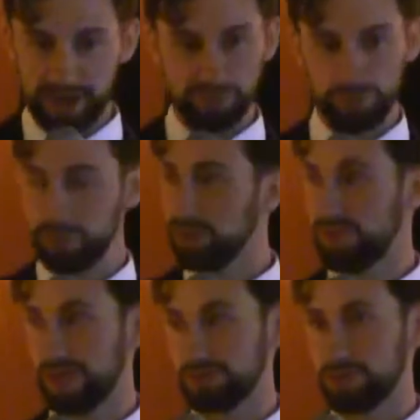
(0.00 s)
ever pull a
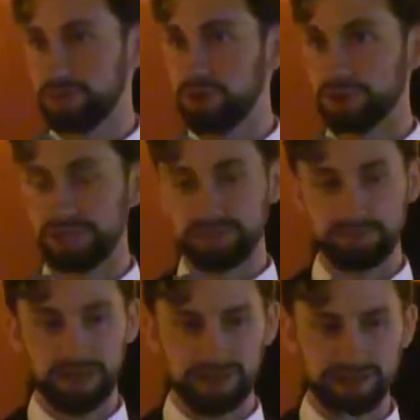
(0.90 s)
fast one on Yoshi.
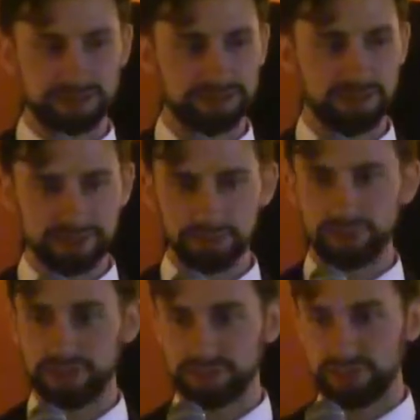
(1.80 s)
And it's
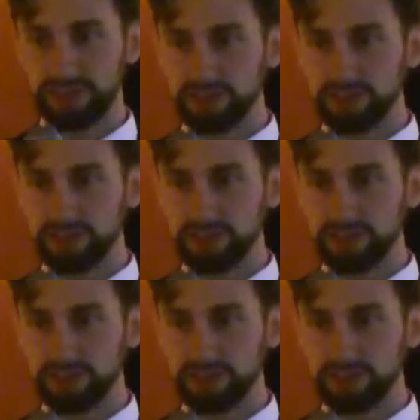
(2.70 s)
interesting because